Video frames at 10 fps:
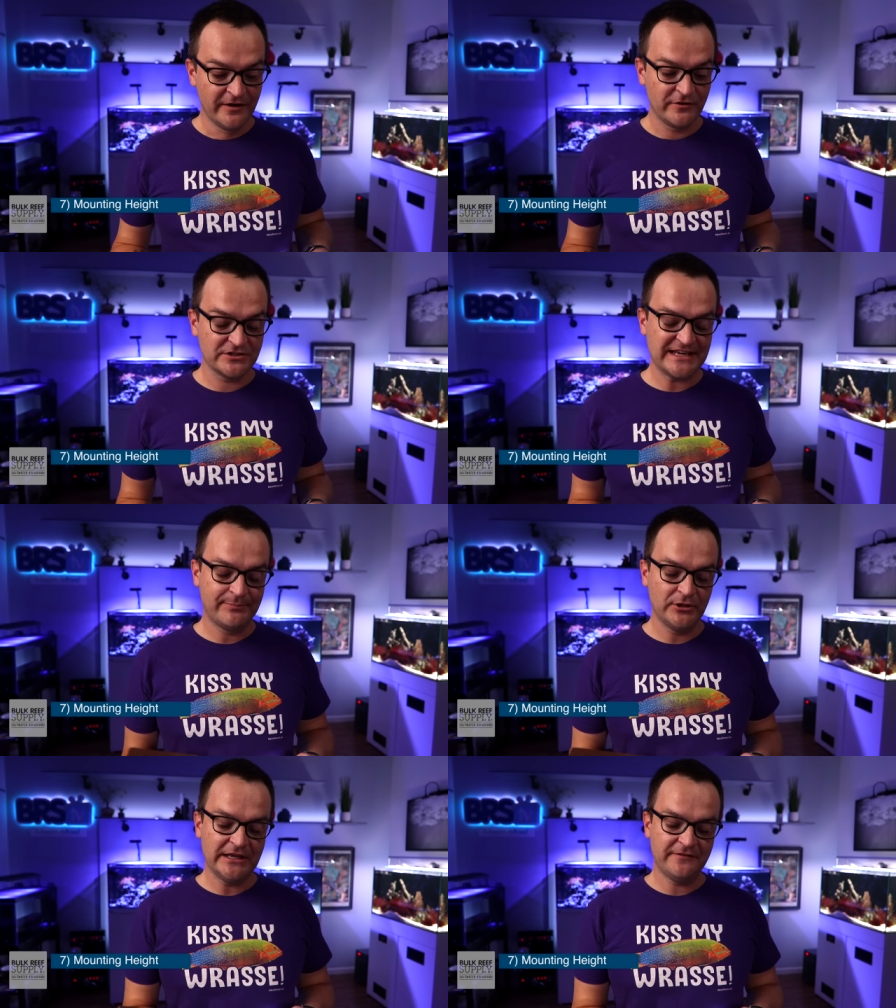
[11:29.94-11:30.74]
For
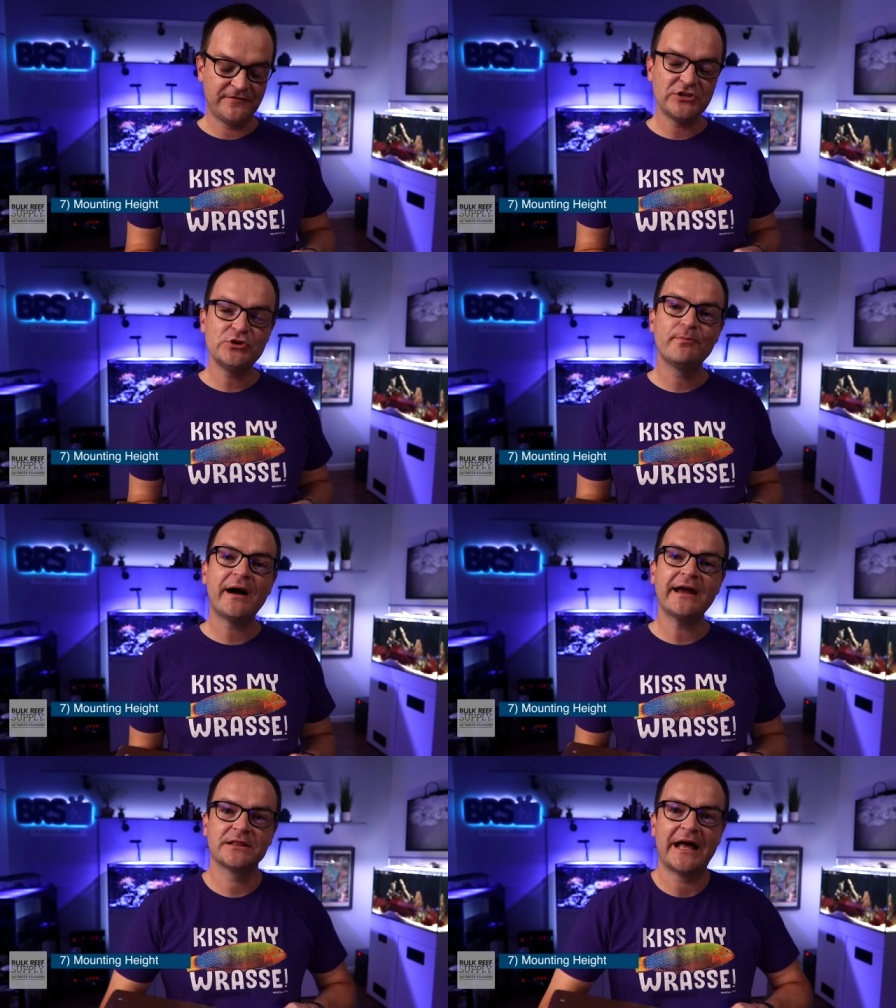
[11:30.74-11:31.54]
example, if you
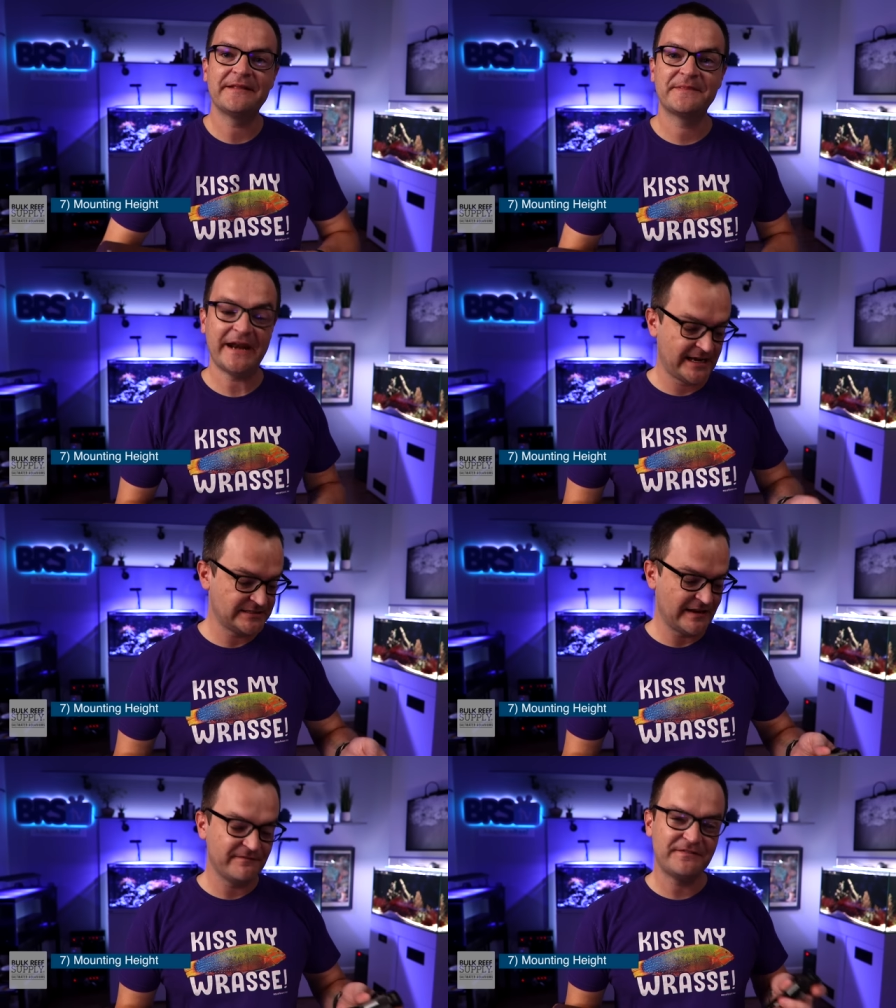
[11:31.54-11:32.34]
buy a light that
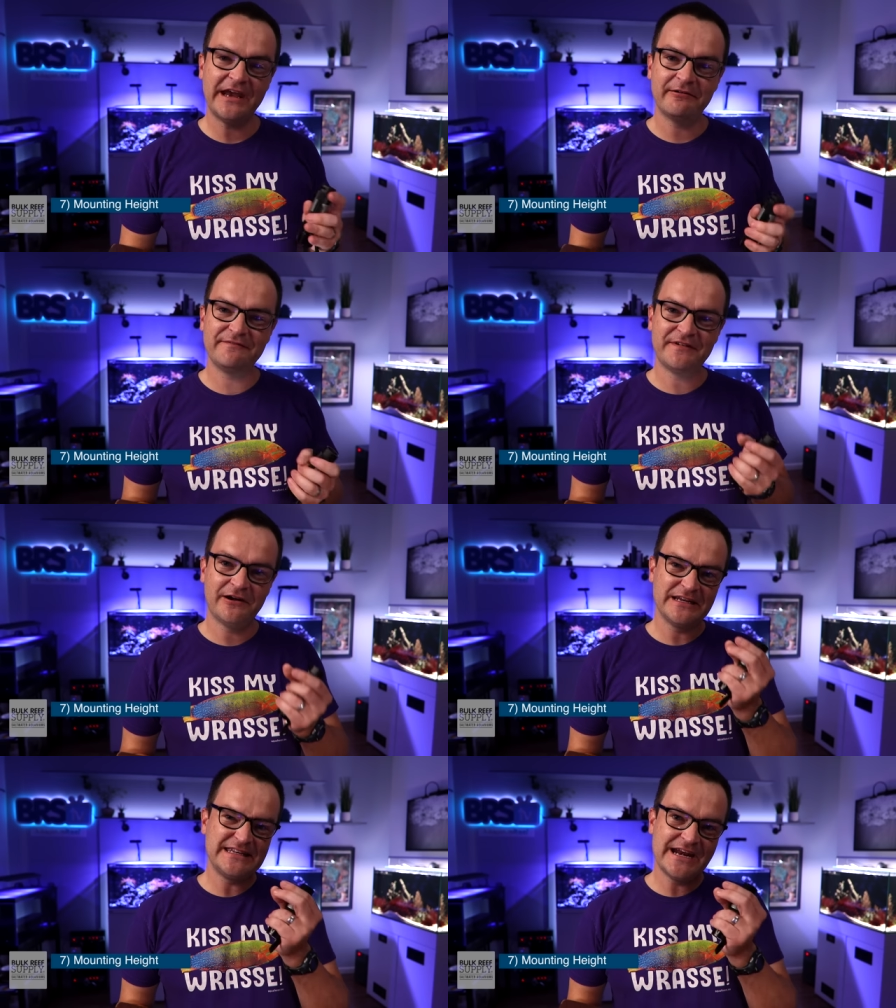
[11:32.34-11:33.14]
has a very,
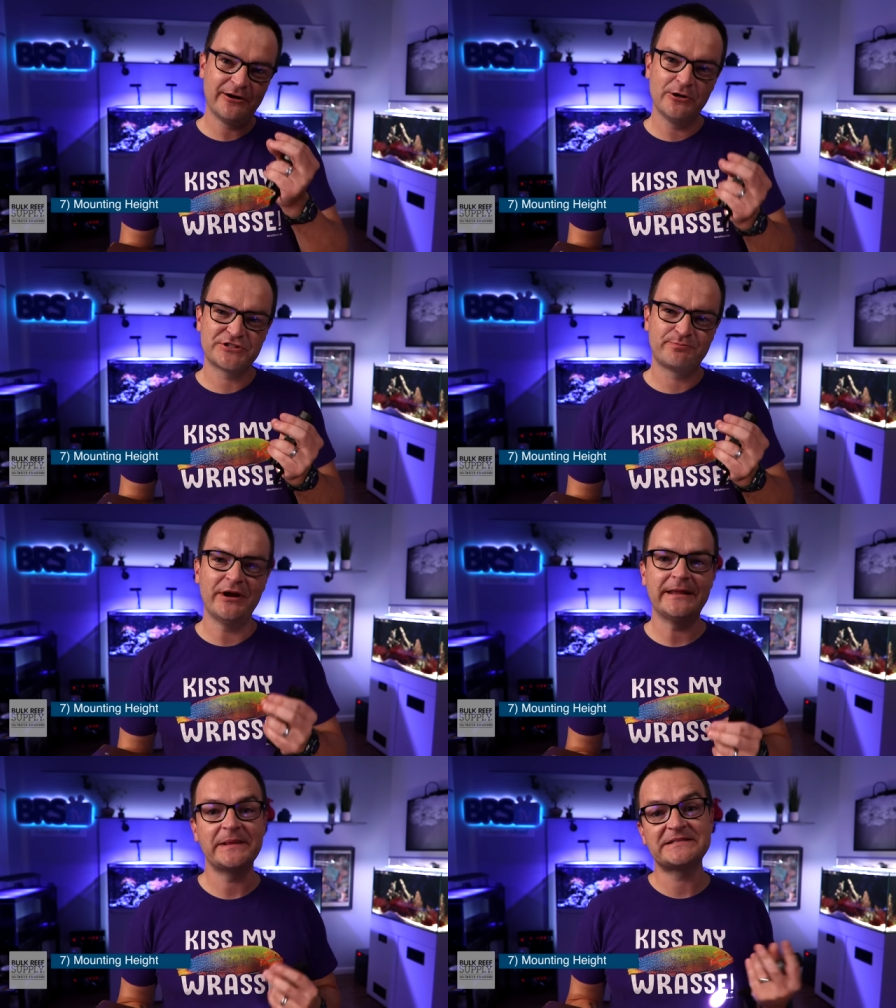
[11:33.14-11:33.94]
very narrow
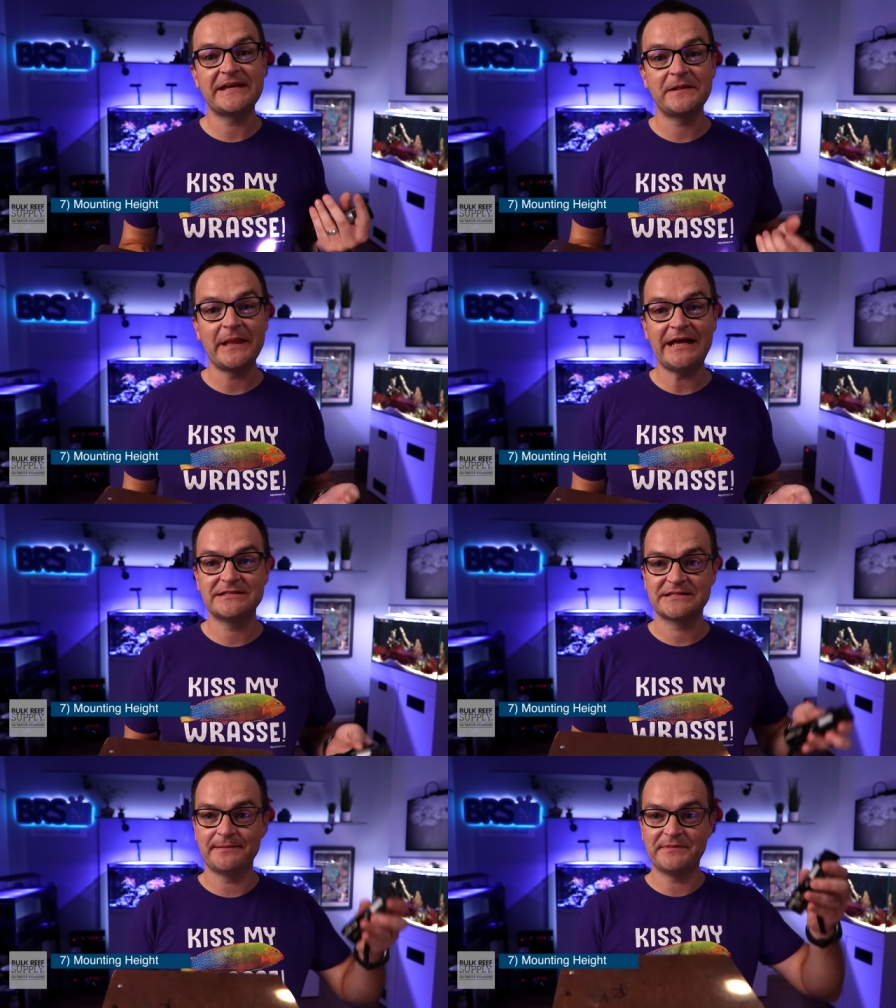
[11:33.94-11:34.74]
spread, let's say the lens
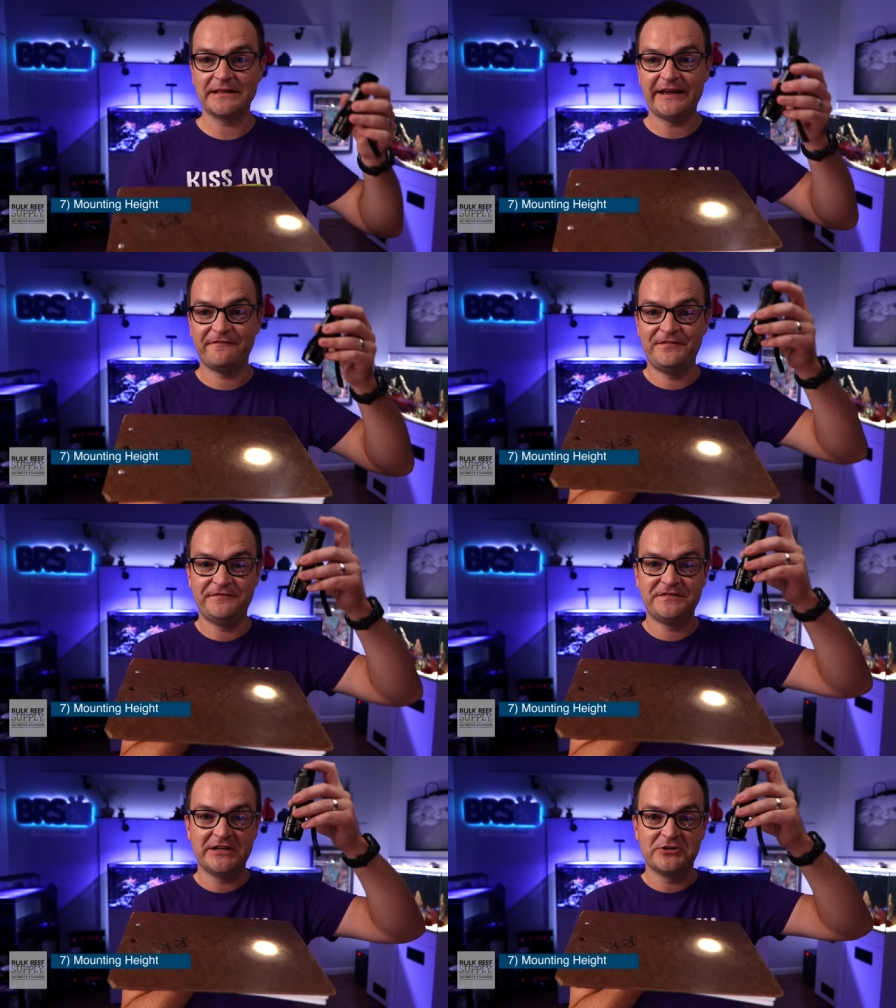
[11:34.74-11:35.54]
is something like
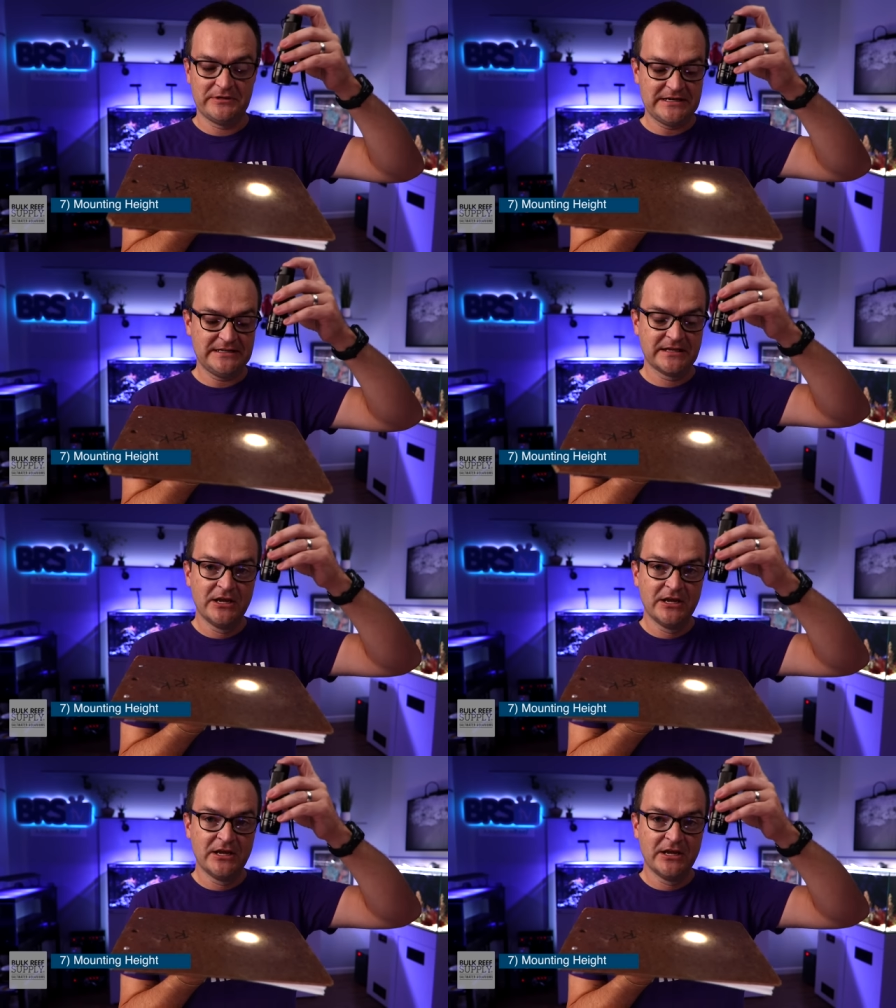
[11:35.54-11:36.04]
50 degrees,